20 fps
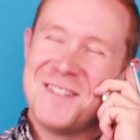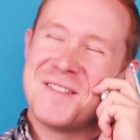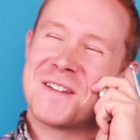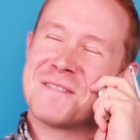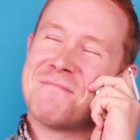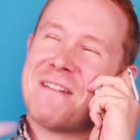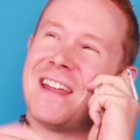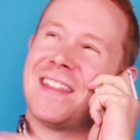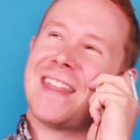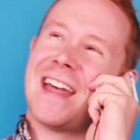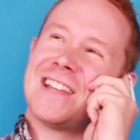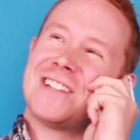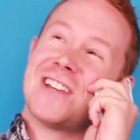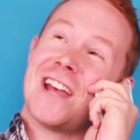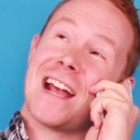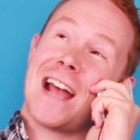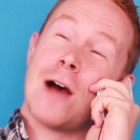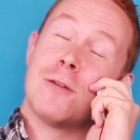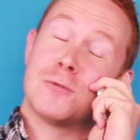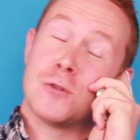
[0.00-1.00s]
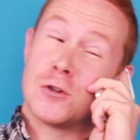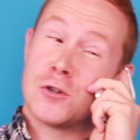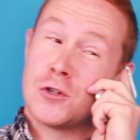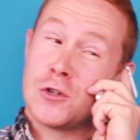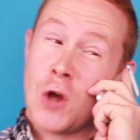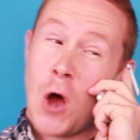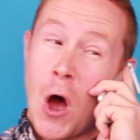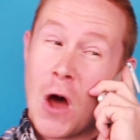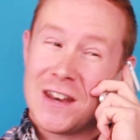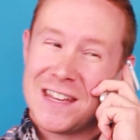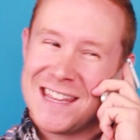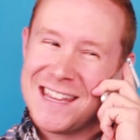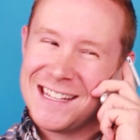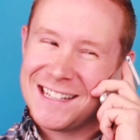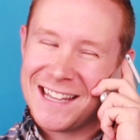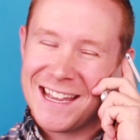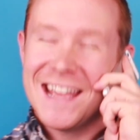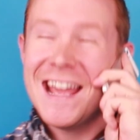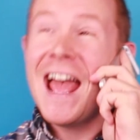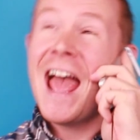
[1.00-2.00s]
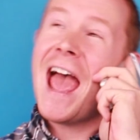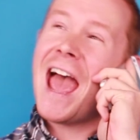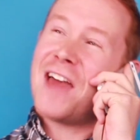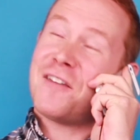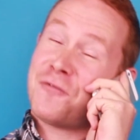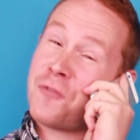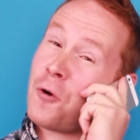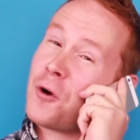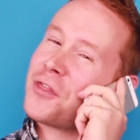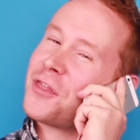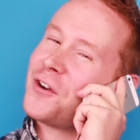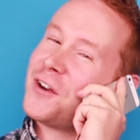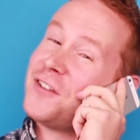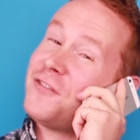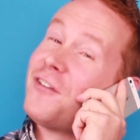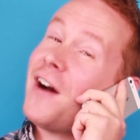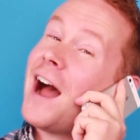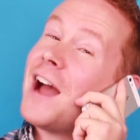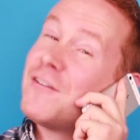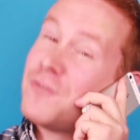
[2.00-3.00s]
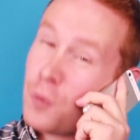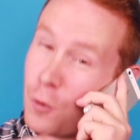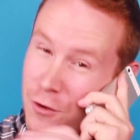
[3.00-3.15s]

You can make that check out to Sean Ely at 435